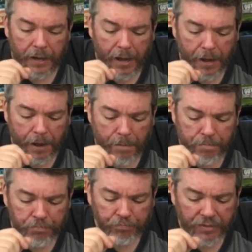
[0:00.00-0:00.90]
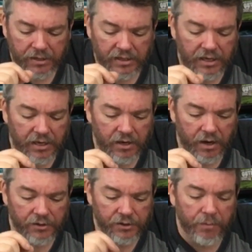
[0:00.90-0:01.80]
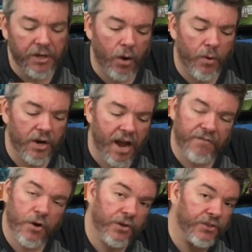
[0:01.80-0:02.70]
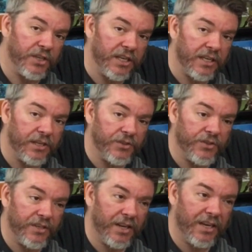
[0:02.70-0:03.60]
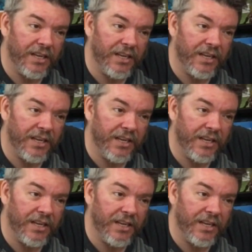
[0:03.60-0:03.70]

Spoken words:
Some of the artwork I've noticed is,